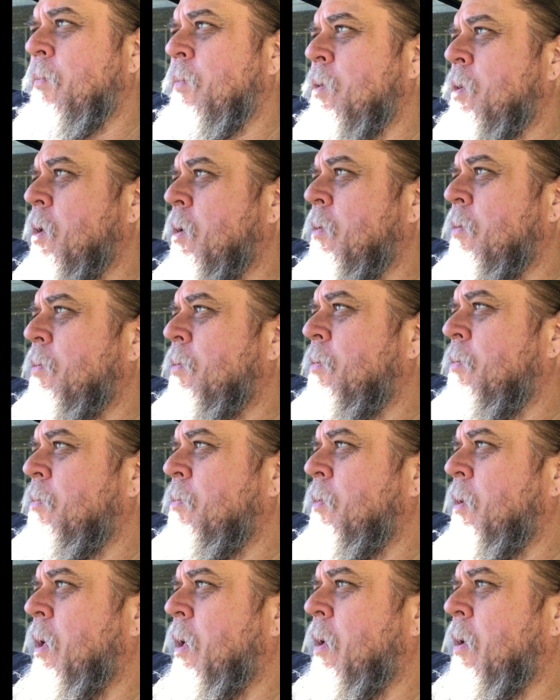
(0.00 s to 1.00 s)
So
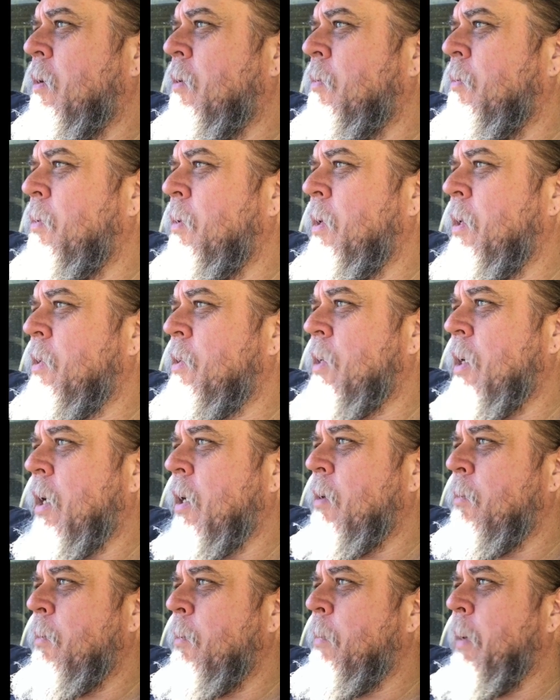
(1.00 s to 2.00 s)
it's
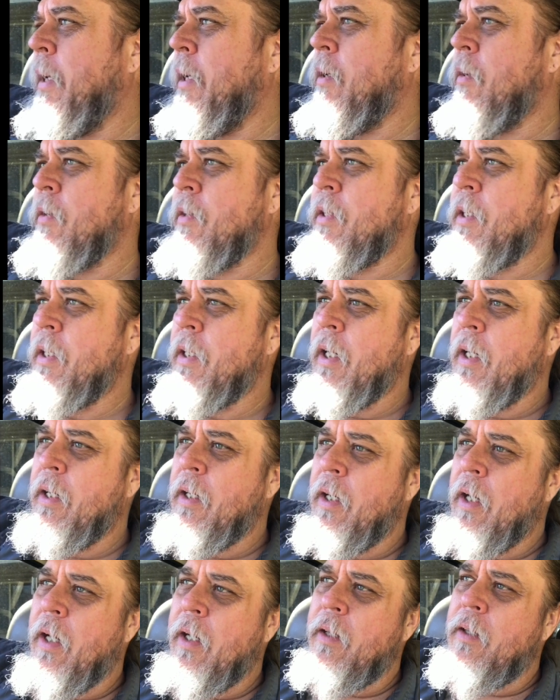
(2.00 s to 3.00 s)
not going to be paid on a
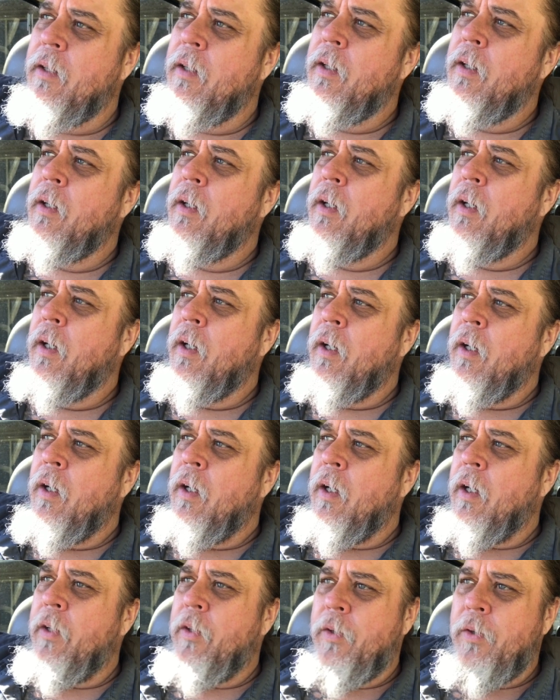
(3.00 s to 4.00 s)
1099.
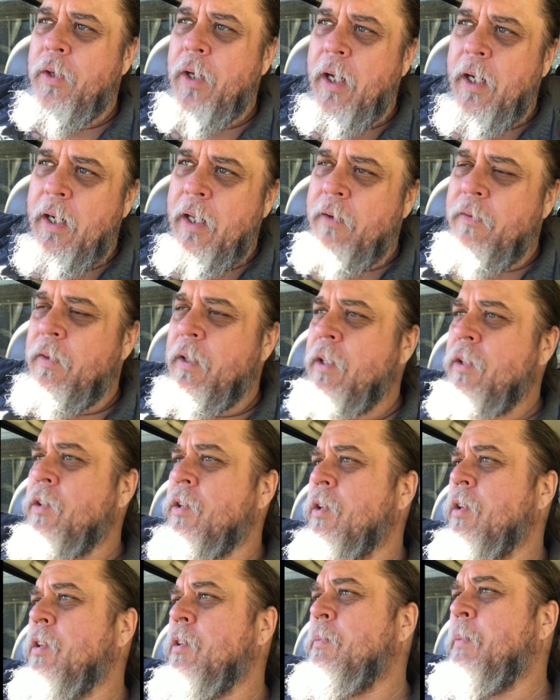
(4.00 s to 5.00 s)
Do not have an
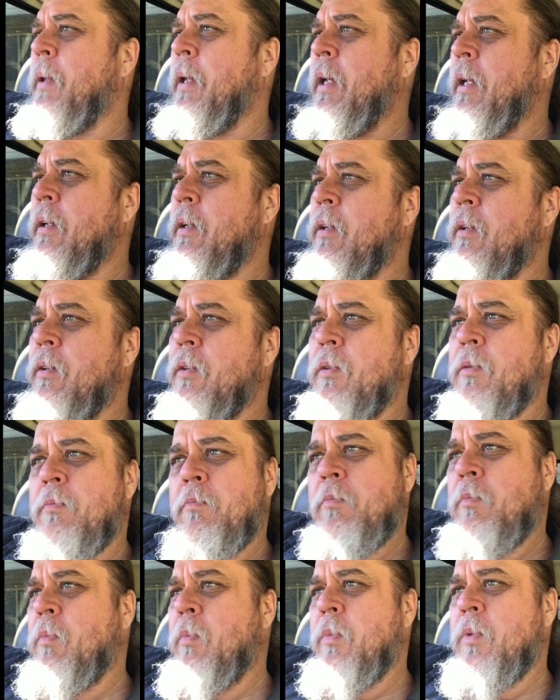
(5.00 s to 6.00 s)
insurance plan,
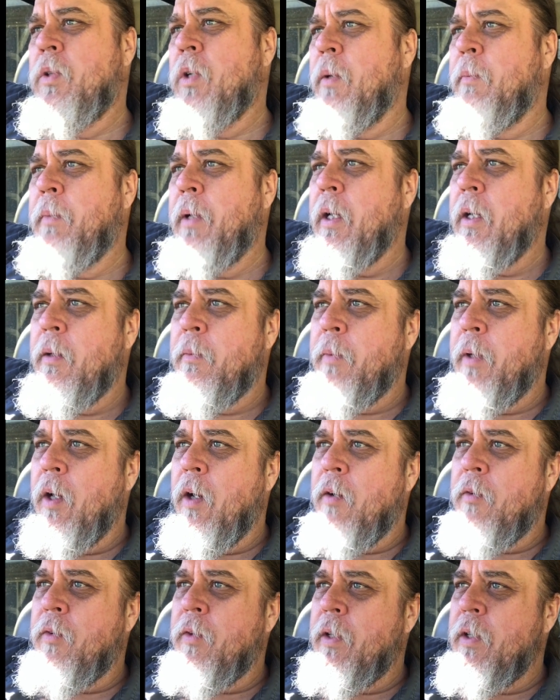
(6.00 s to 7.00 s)
so I'm not going to be
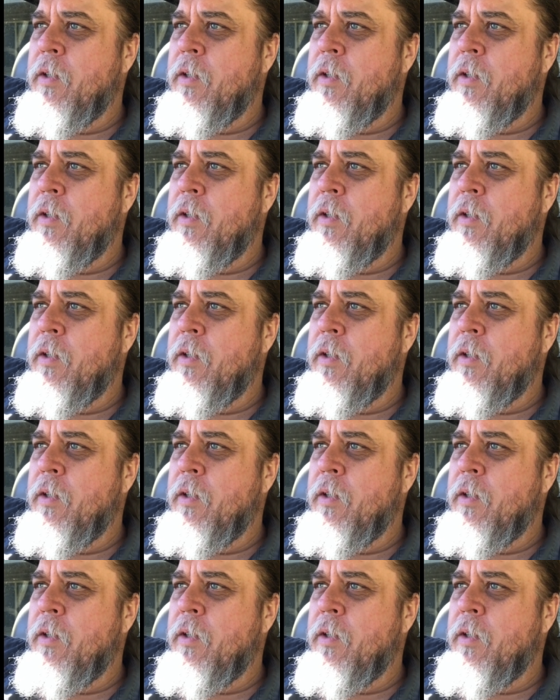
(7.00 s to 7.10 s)
offering